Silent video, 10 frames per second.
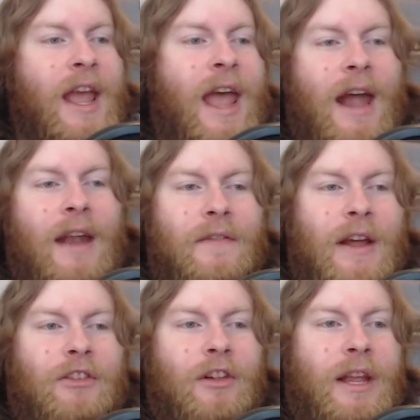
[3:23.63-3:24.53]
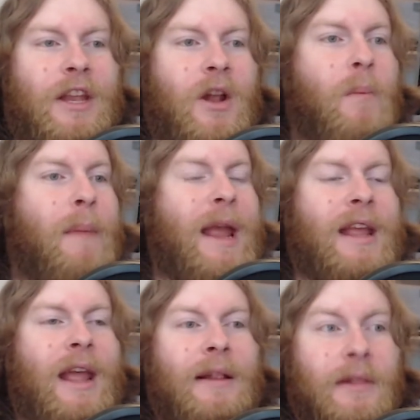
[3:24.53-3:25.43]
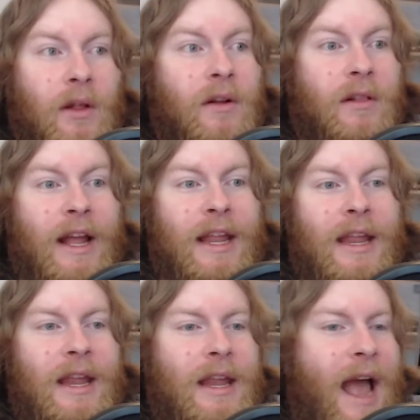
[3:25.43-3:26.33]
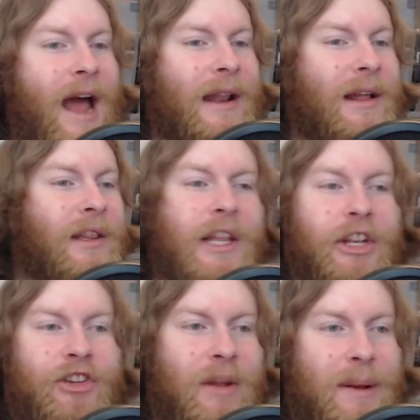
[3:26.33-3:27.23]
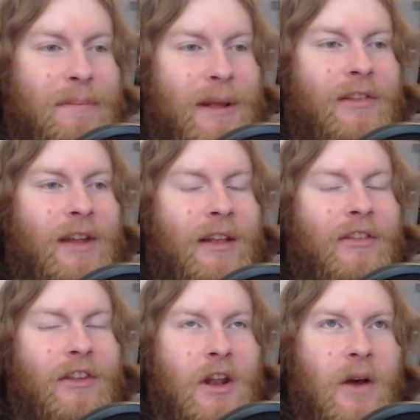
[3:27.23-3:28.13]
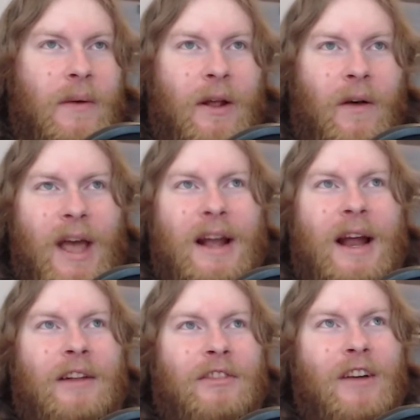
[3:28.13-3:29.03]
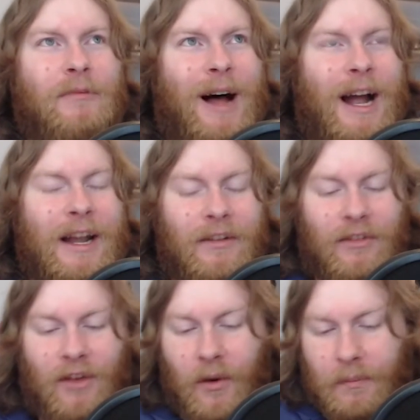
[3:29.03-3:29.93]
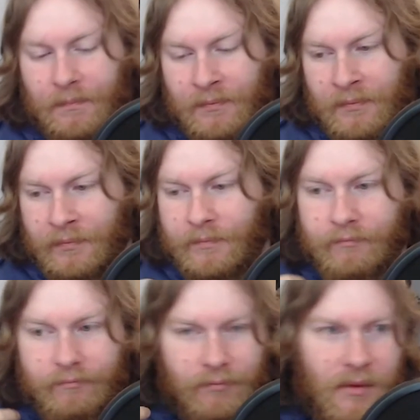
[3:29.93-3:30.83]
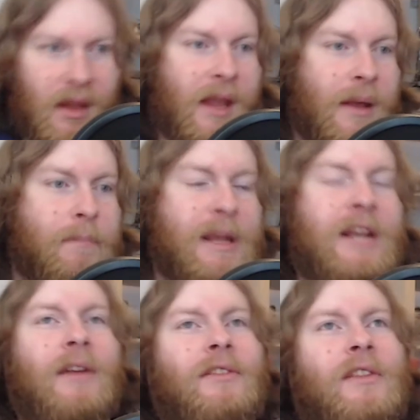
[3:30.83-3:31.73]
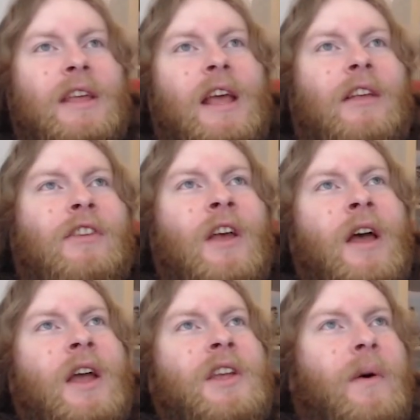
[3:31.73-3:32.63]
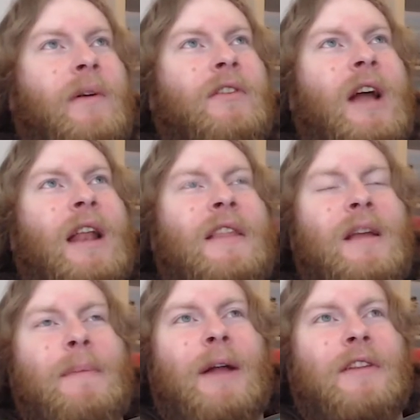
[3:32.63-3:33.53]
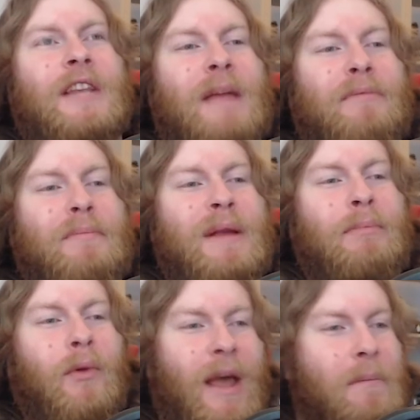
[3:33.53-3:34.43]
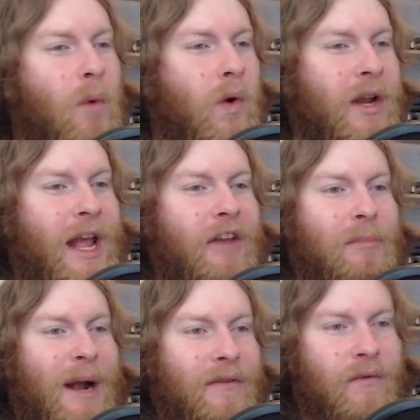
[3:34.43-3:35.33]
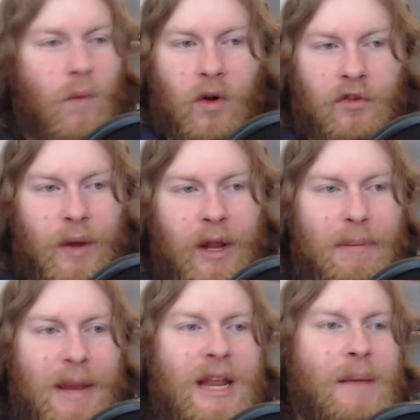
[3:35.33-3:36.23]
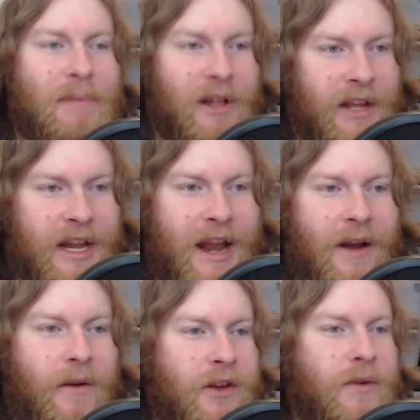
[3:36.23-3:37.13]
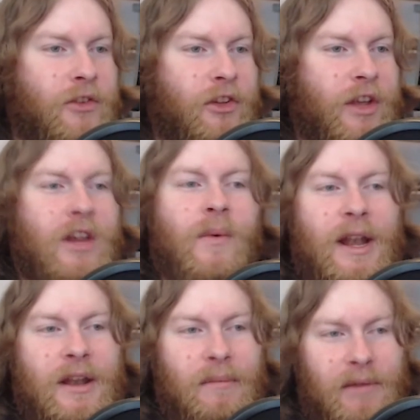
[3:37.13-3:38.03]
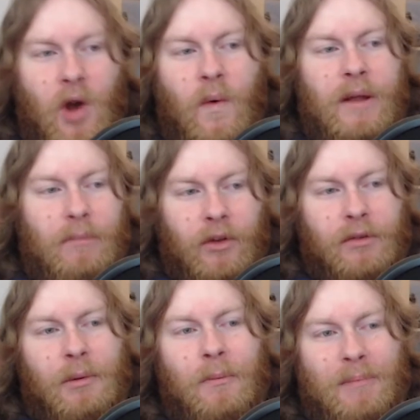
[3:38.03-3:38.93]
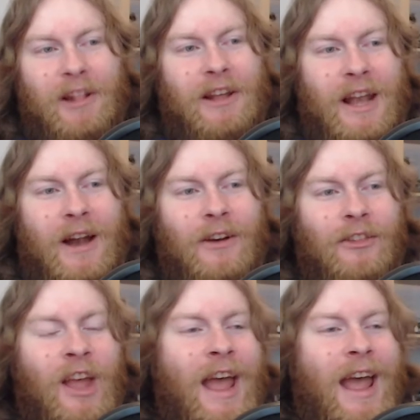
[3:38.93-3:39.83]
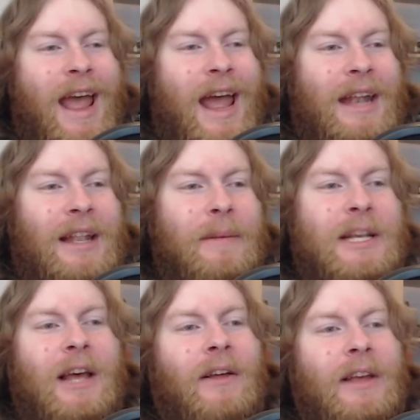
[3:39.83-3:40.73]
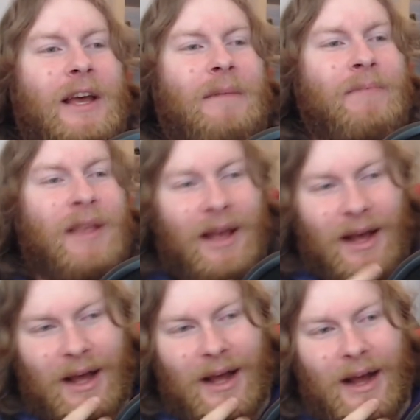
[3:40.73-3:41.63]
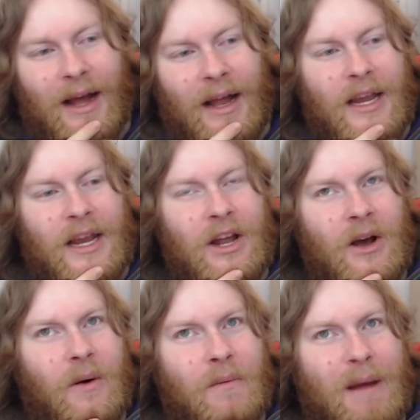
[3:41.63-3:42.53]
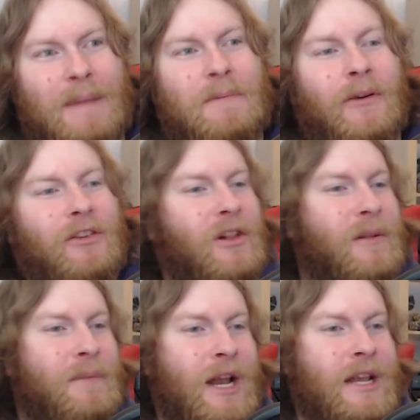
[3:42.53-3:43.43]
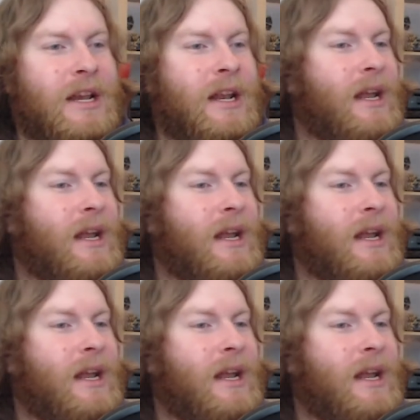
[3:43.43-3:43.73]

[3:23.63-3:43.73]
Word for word: and eventually, you know, make it look like he had a legitimate business, you know, and all that kind of stuff behind it. So, because of this, you also got to think about the type of people that Morgan Edge might have worked with. Being a billionaire, usually you end up knowing multiple billionaires. And let me tell you, uh, you know, my personal opinion